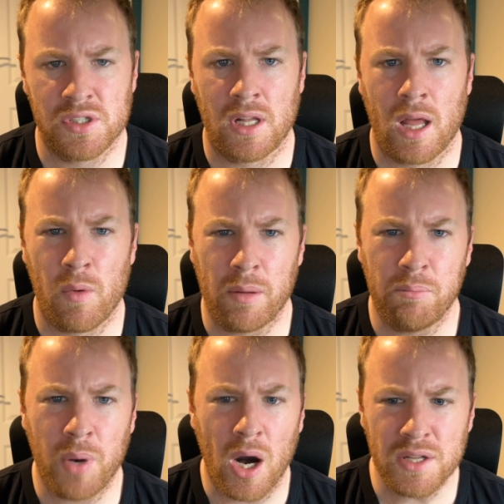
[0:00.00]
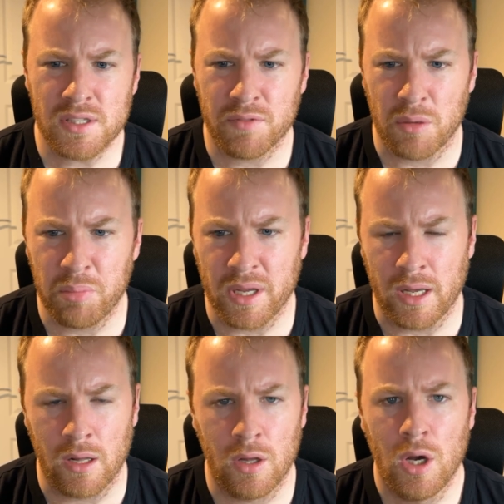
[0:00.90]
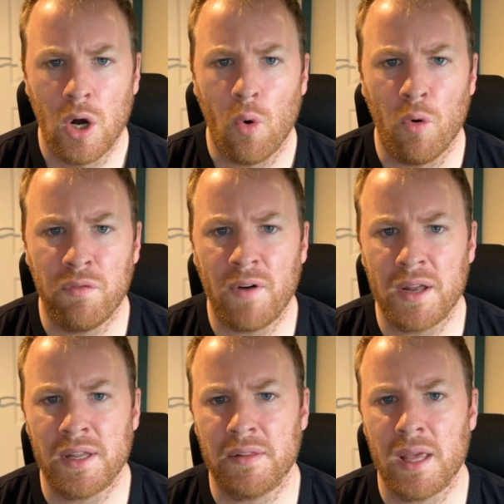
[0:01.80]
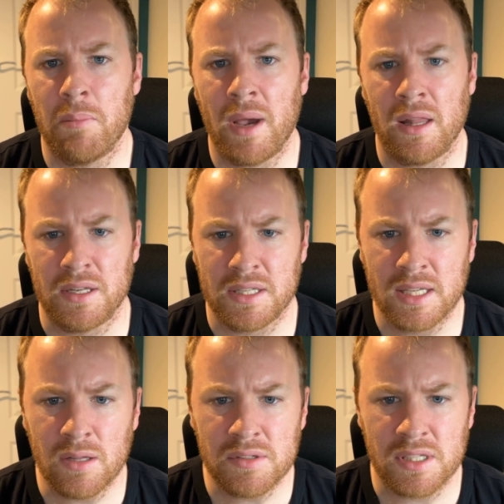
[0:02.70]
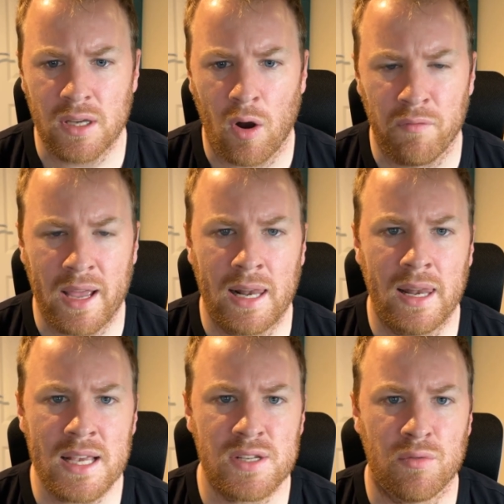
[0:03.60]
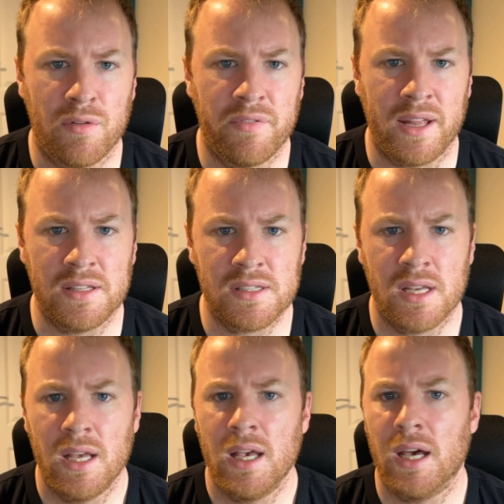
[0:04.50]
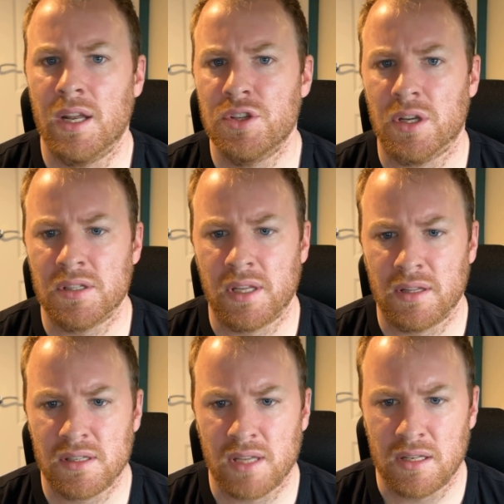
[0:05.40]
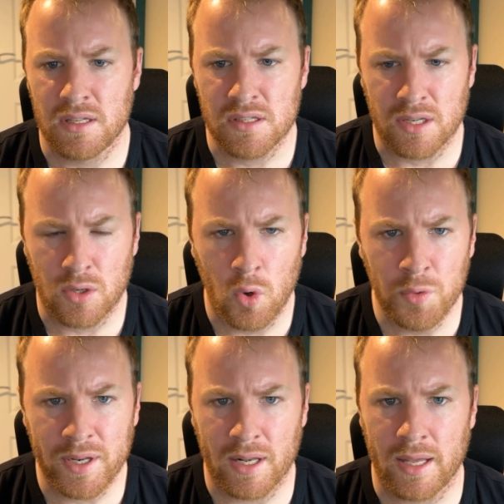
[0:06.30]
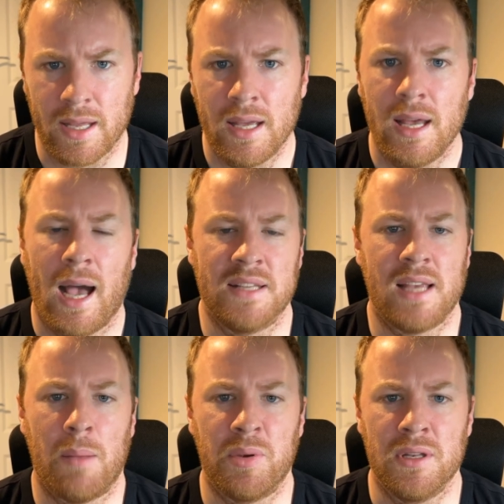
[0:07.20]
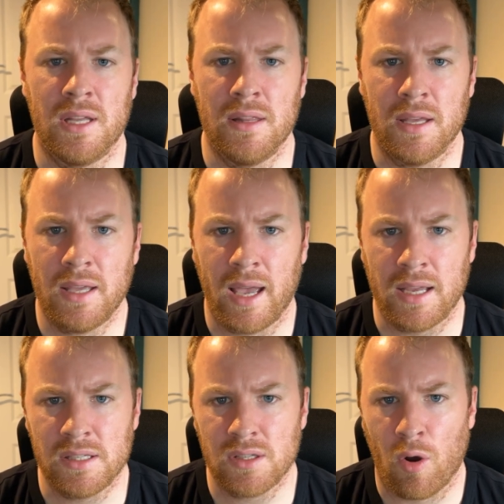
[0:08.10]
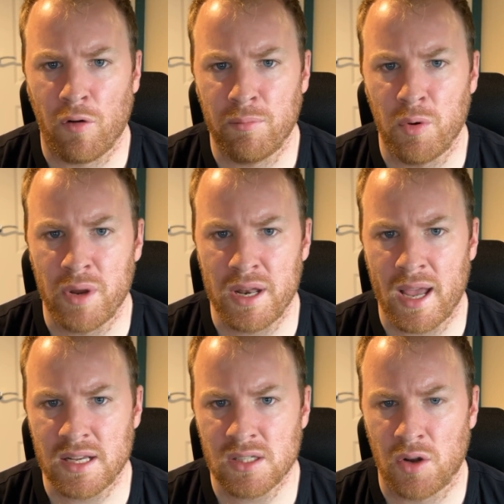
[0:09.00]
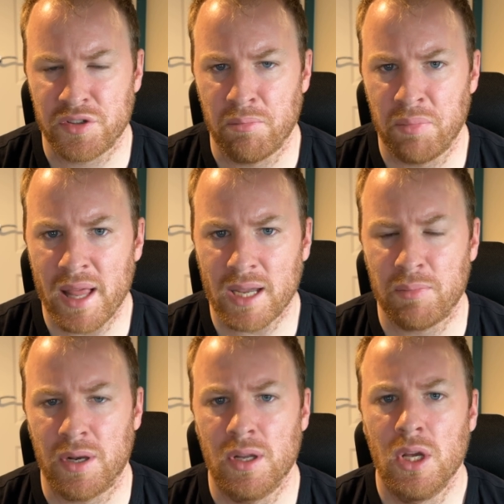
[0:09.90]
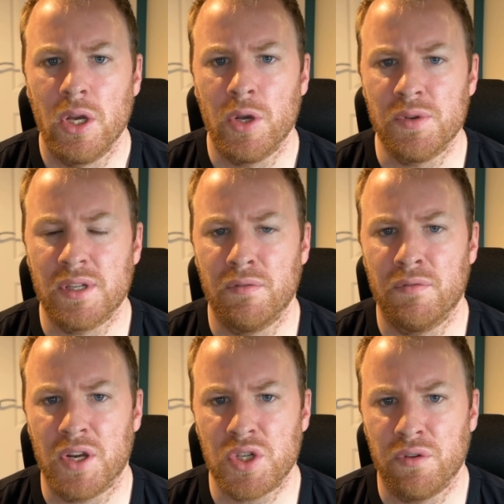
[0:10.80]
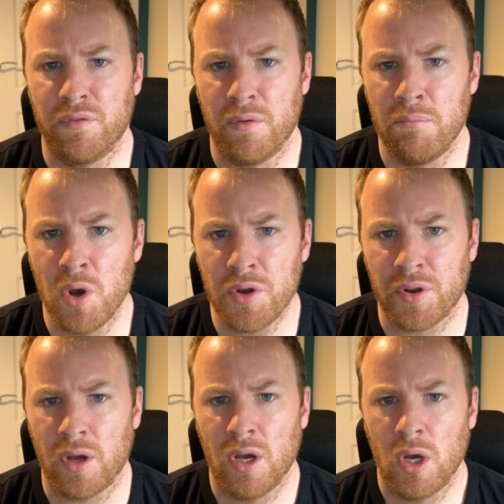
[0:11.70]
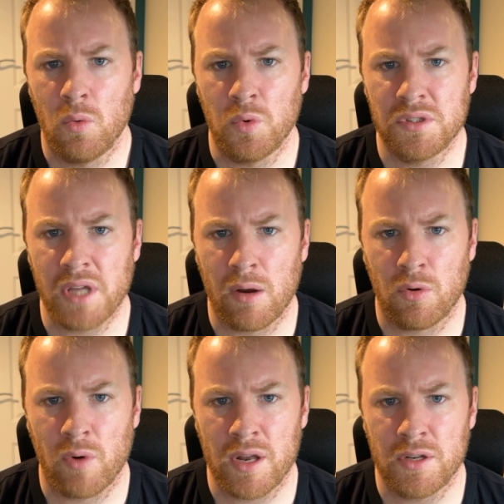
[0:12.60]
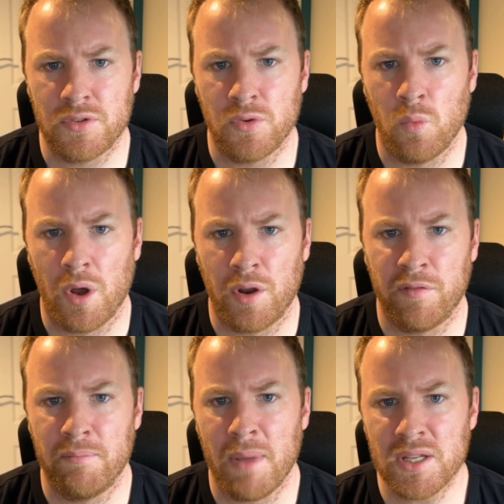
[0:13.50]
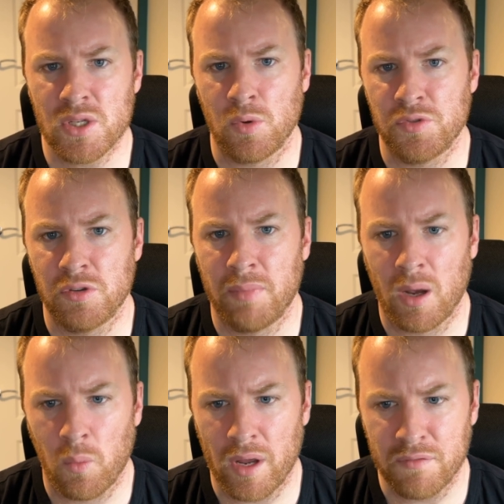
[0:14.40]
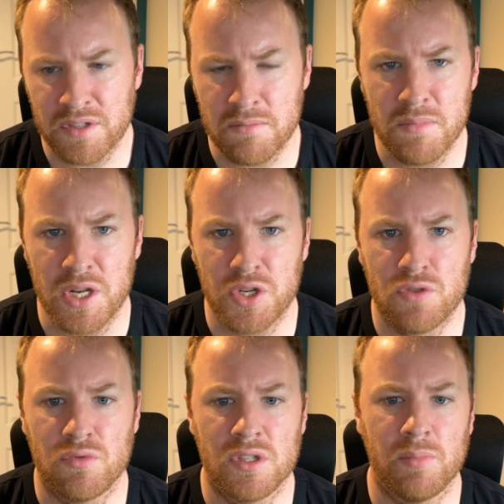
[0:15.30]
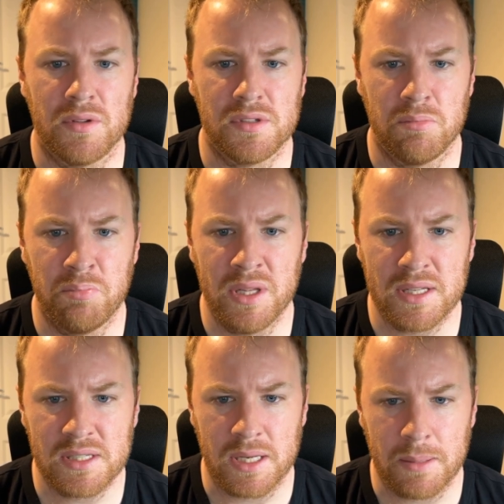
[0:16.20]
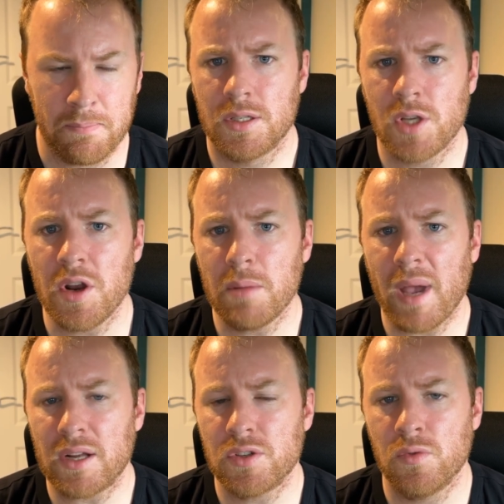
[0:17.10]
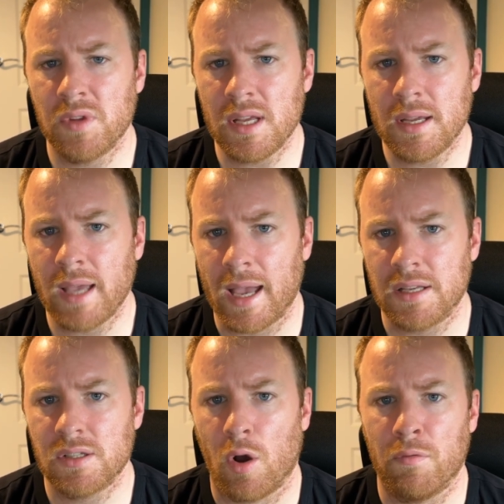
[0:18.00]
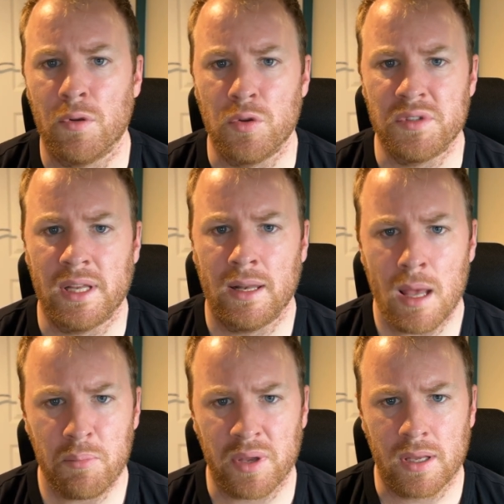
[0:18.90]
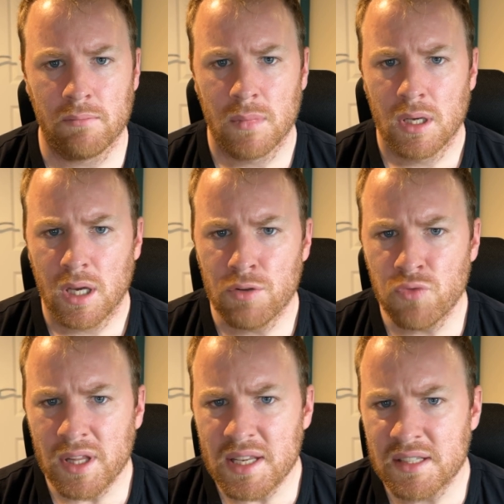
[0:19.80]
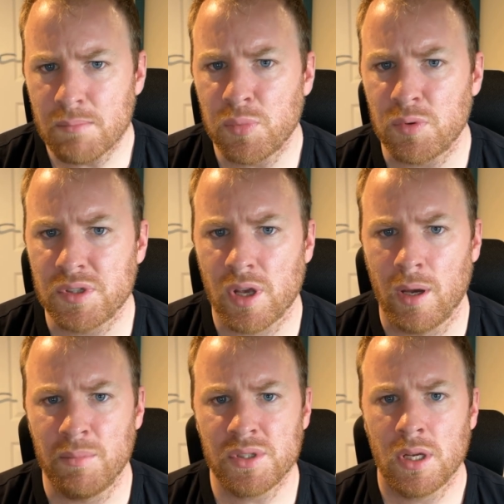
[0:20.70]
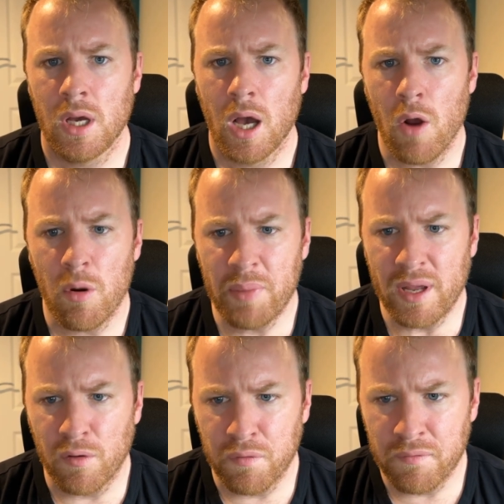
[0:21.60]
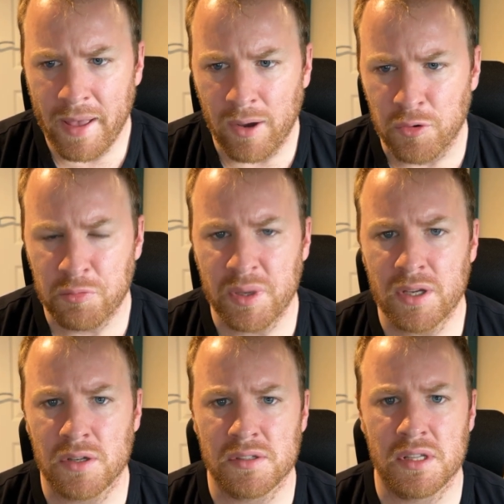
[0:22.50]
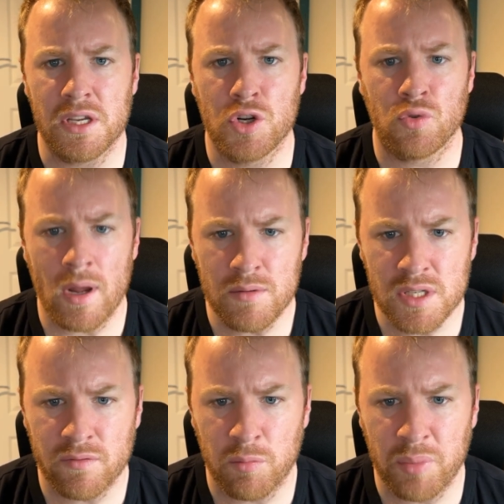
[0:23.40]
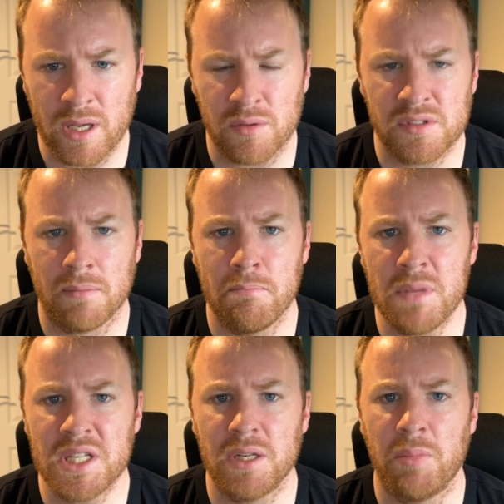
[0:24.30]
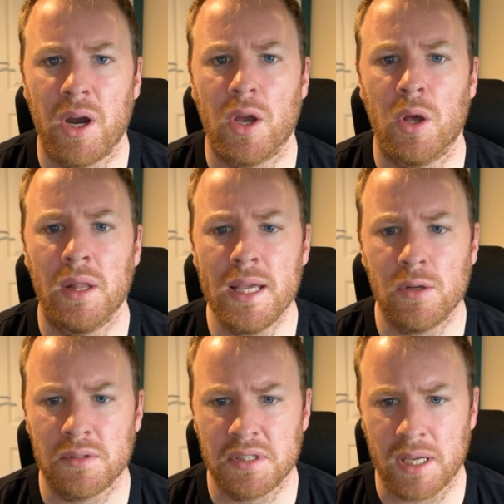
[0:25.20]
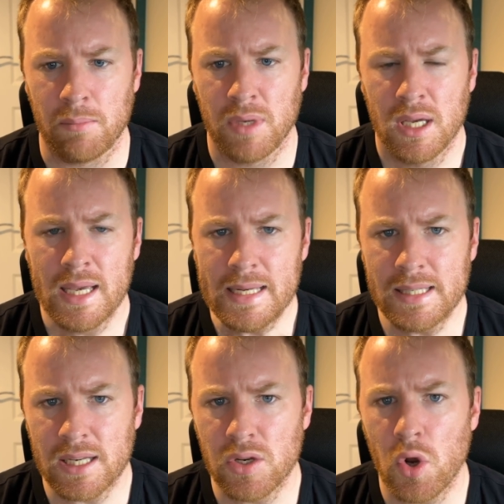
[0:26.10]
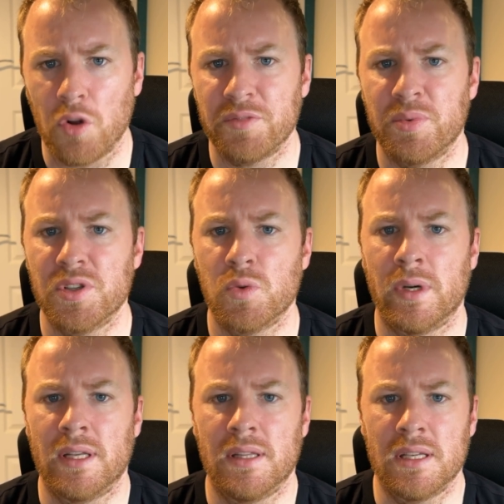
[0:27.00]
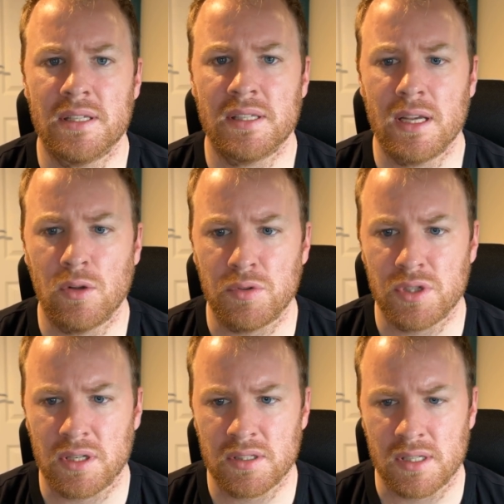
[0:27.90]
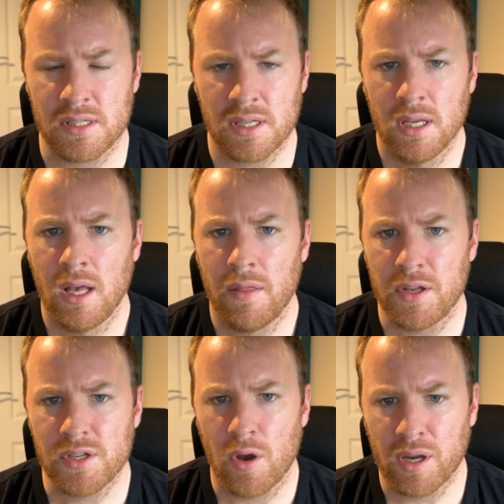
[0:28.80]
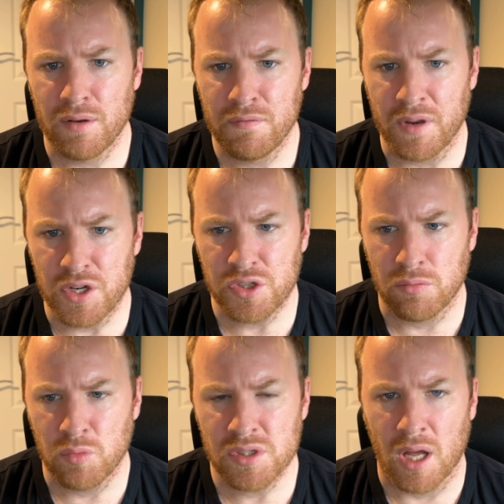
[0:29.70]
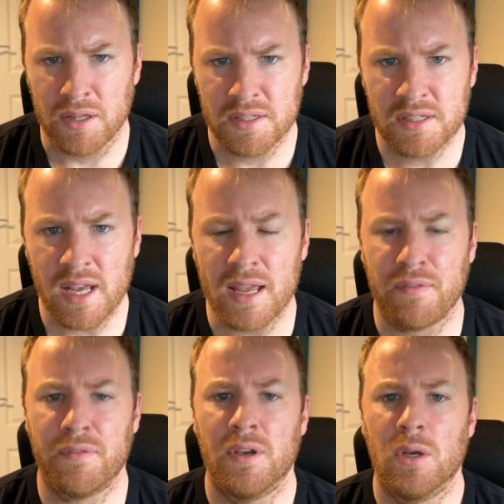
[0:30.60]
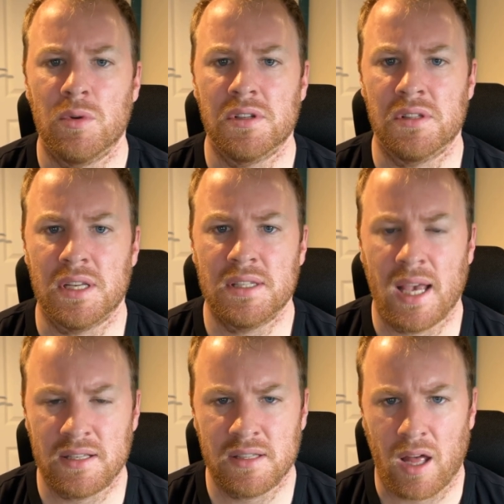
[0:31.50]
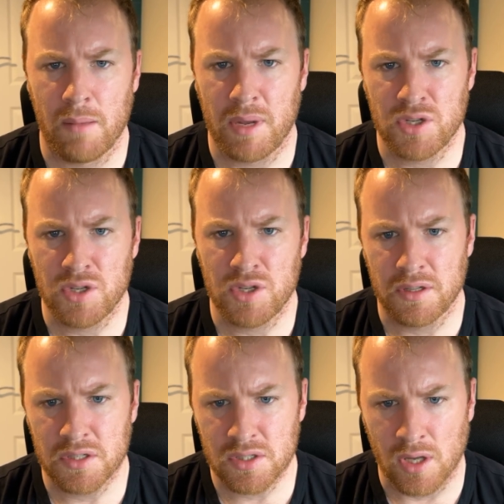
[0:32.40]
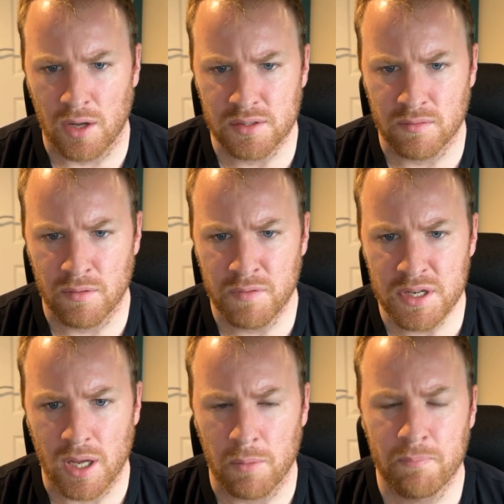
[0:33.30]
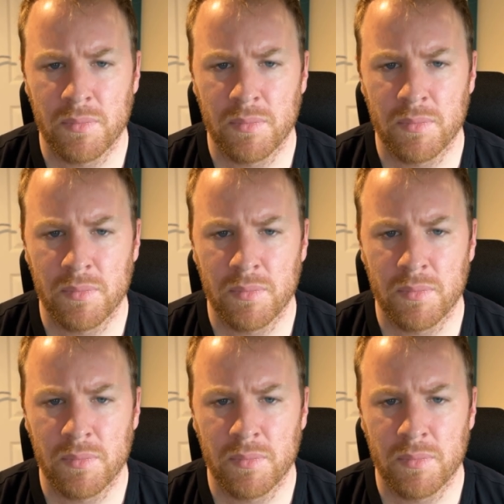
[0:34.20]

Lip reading: allowing part of an appeal or finding the appellant guilty of a lesser offence and adjusting the sentence accordingly, as happened in the case of Marine Sergeant Blackman, whose conviction for murder was downgraded to one of manslaughter by way of diminished responsibility. Turning back to the case of Lucy Letby, in really simple terms, her appeal failed because the grounds of appeal submitted by her legal team did not persuade the single justice that her conviction was unsafe, which is the test that I mentioned at the start of the video.